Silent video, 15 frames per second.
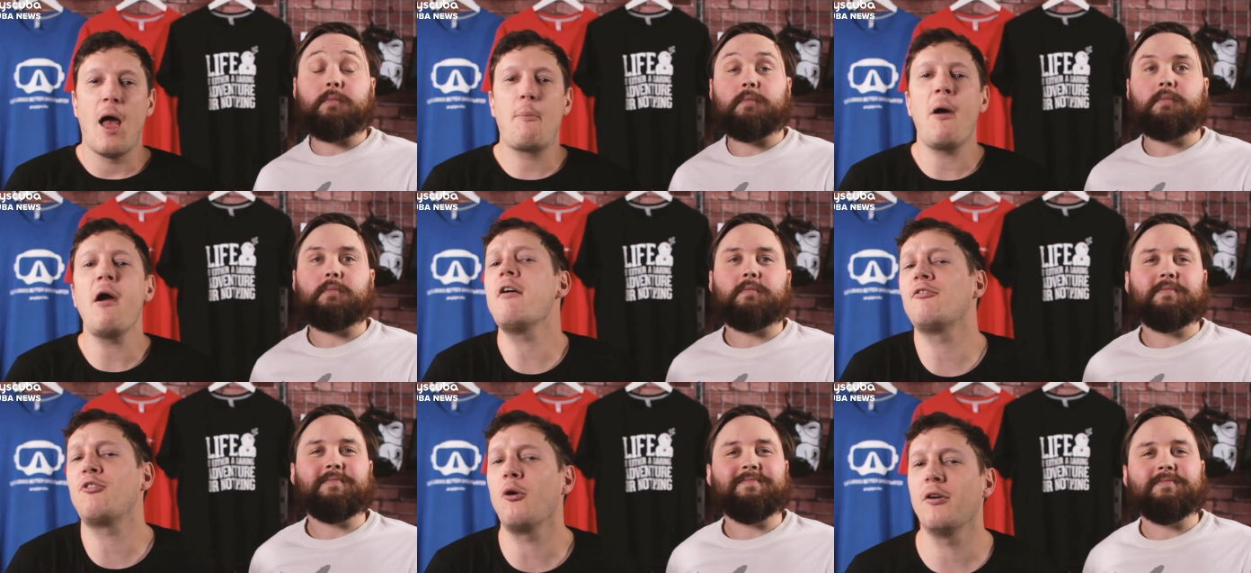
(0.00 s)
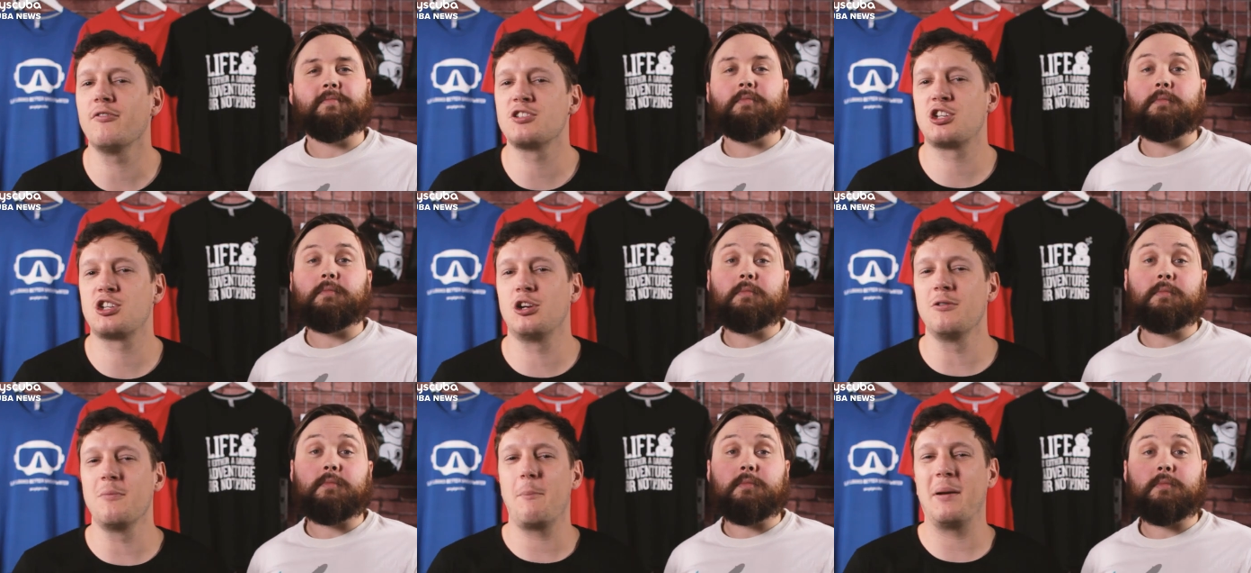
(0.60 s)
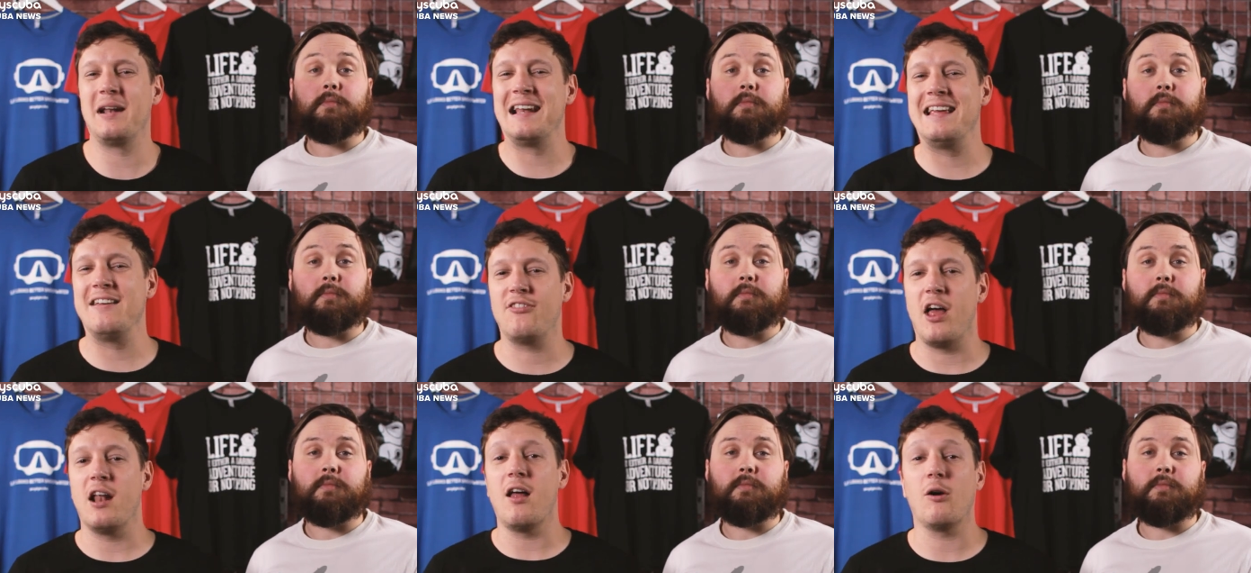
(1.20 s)
Speaker 1: A pair of divers couldn't
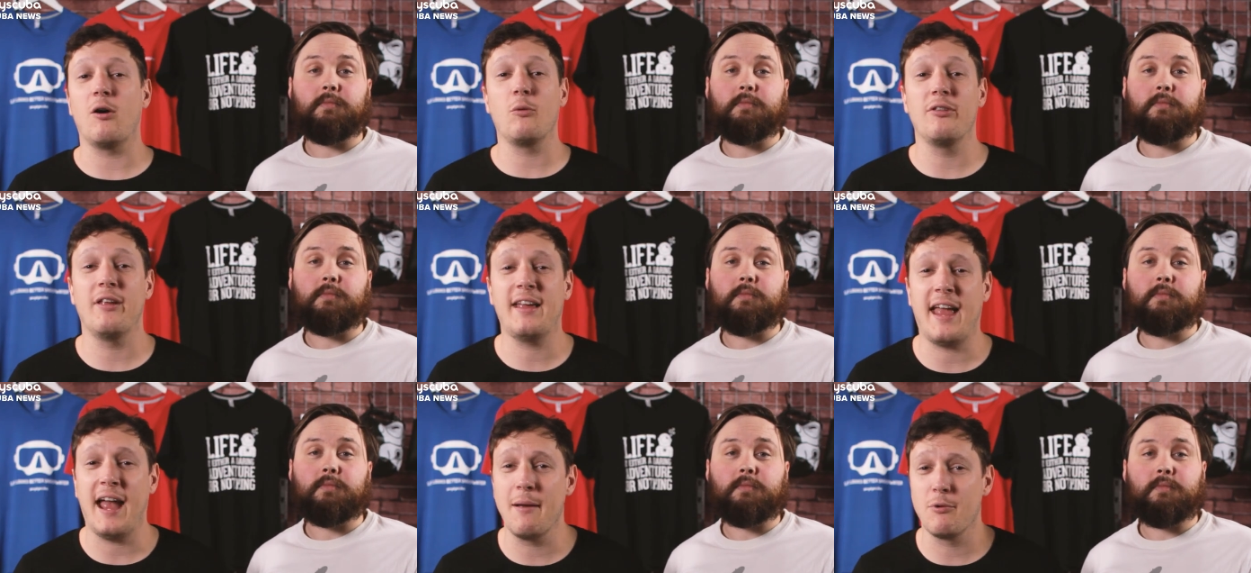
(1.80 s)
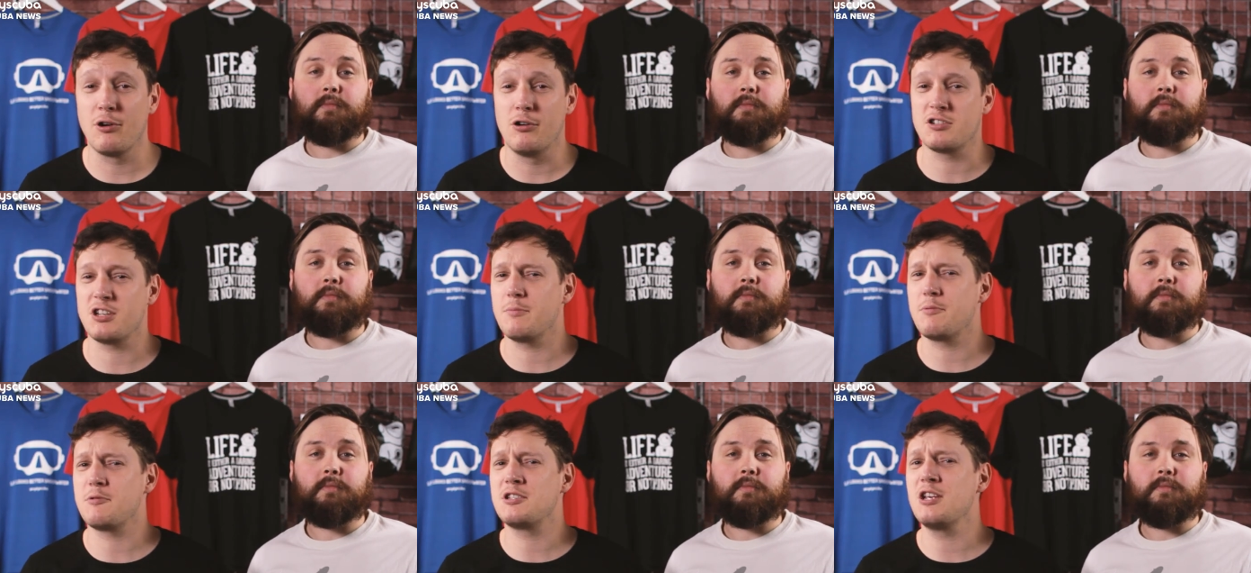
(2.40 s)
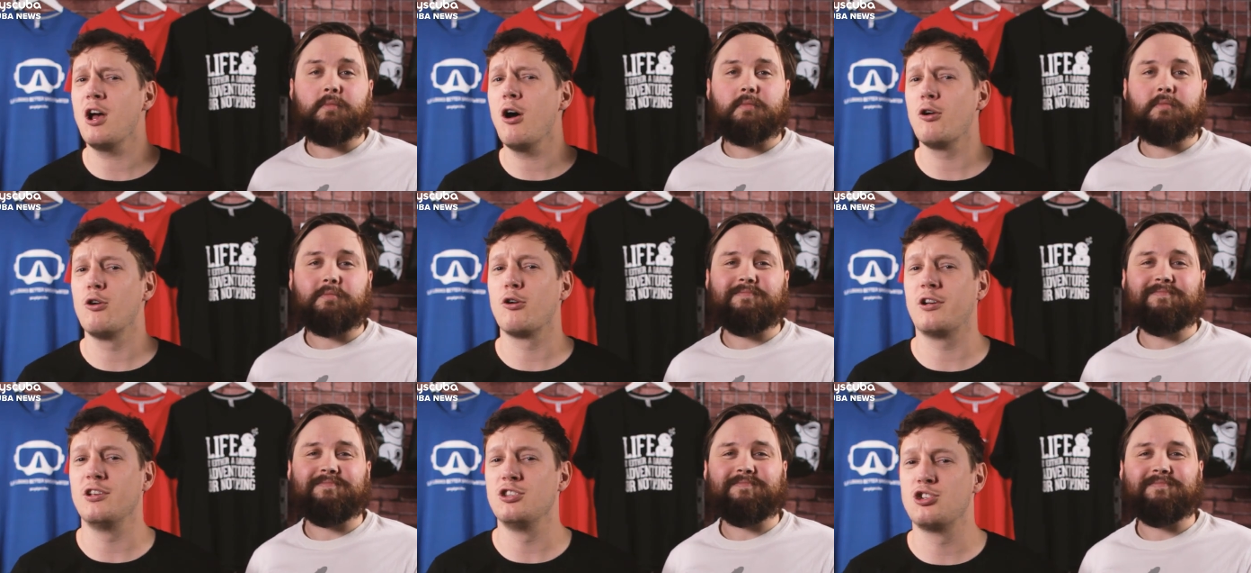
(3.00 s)
believe their luck when they came across a
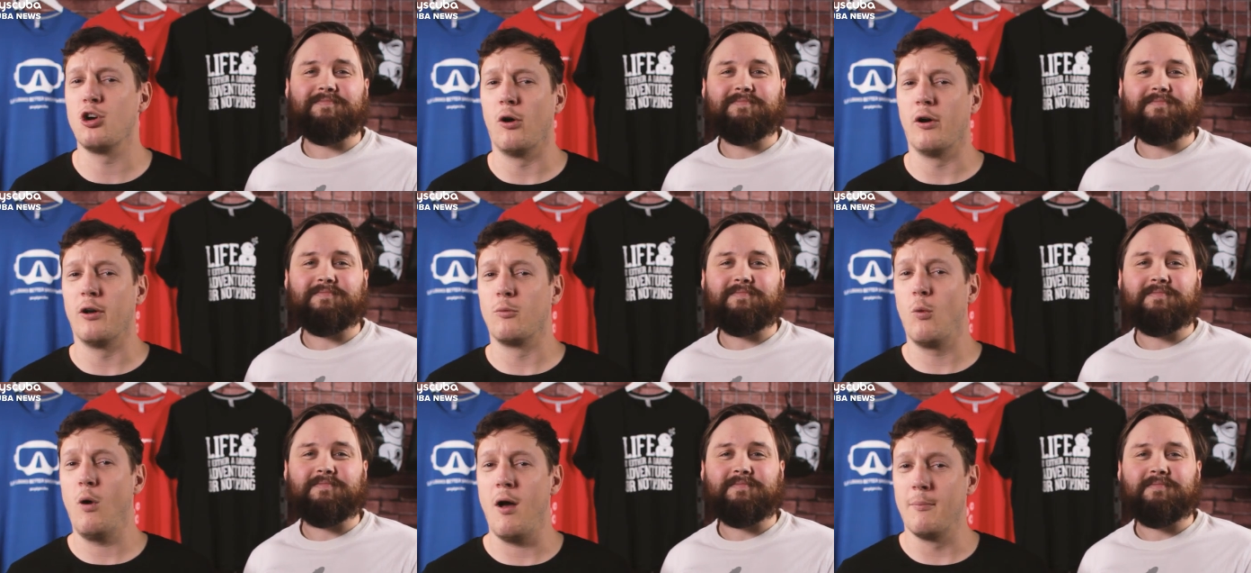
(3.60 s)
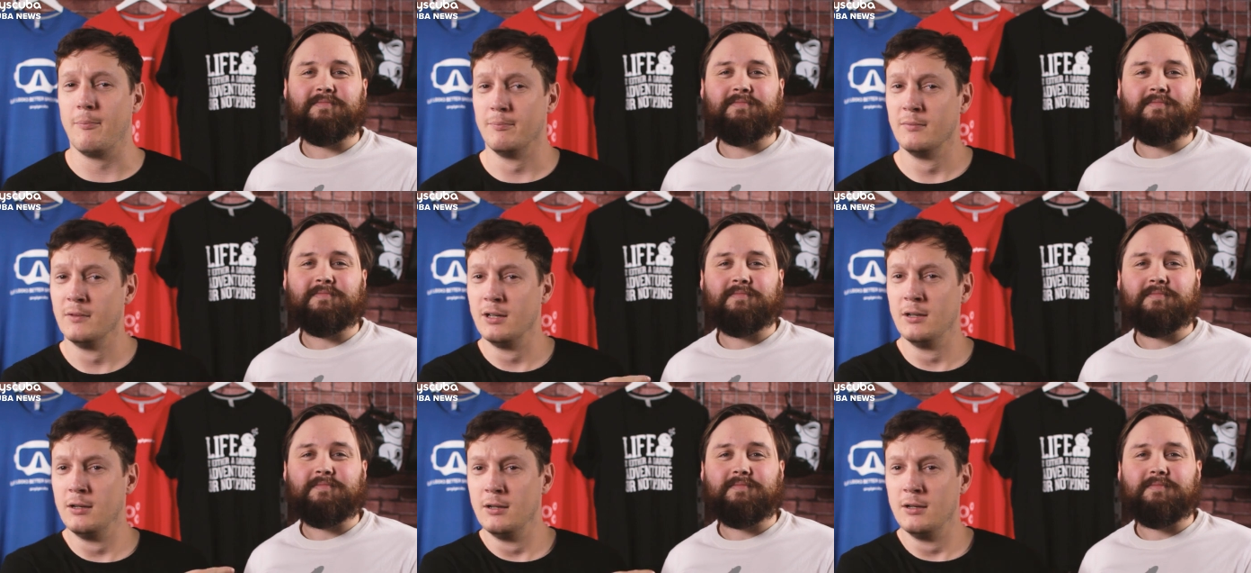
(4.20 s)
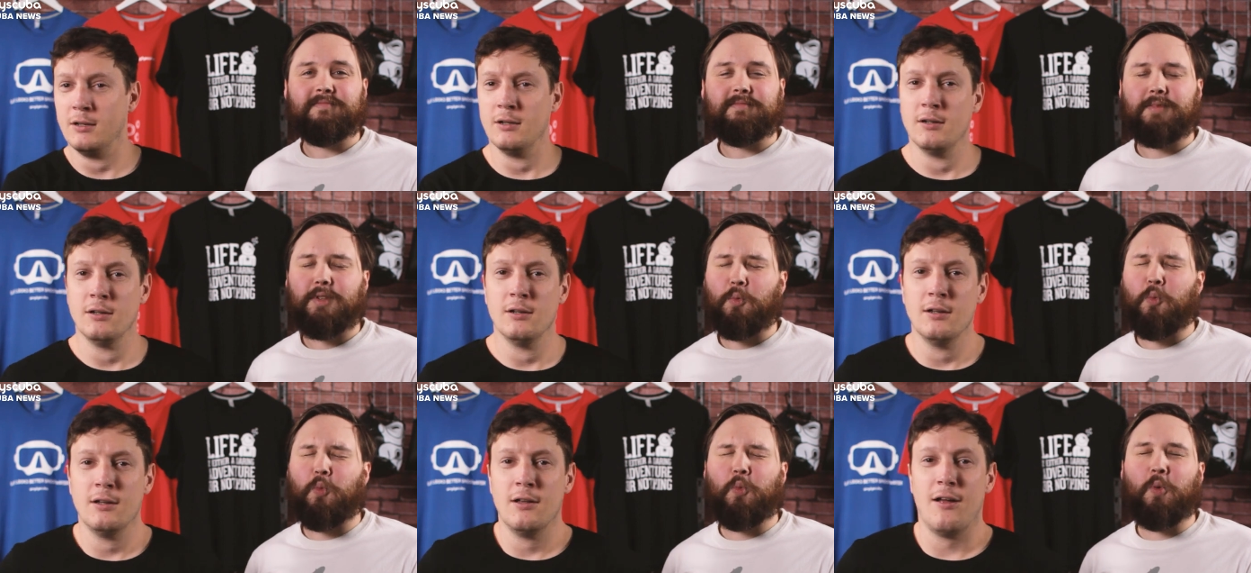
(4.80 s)
bizarre looking giant worm.
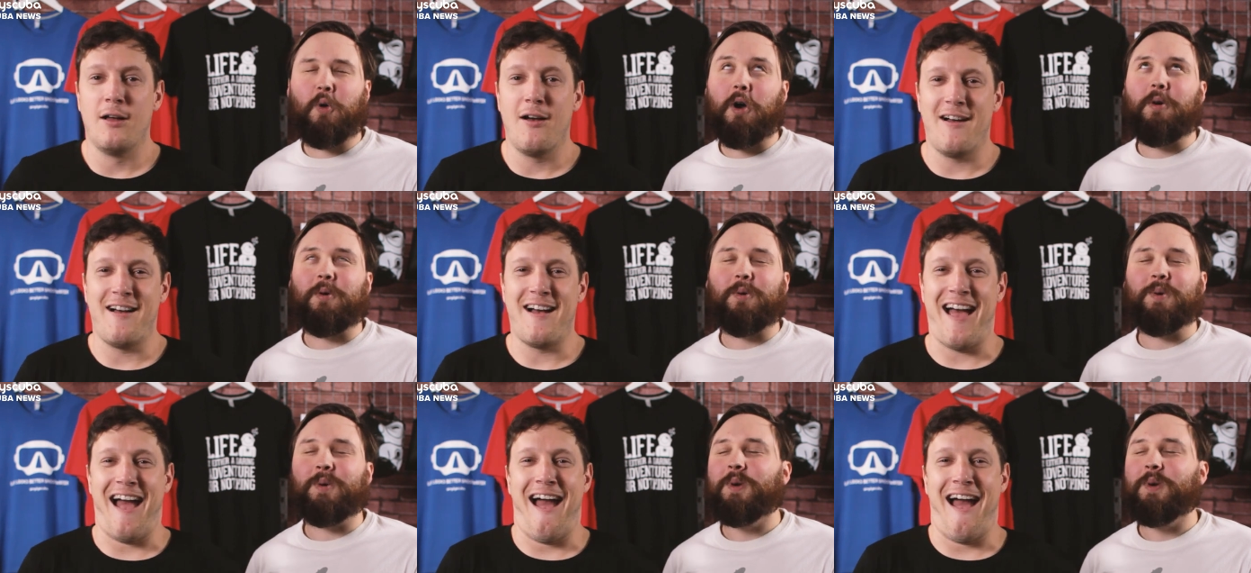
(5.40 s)
Whoa.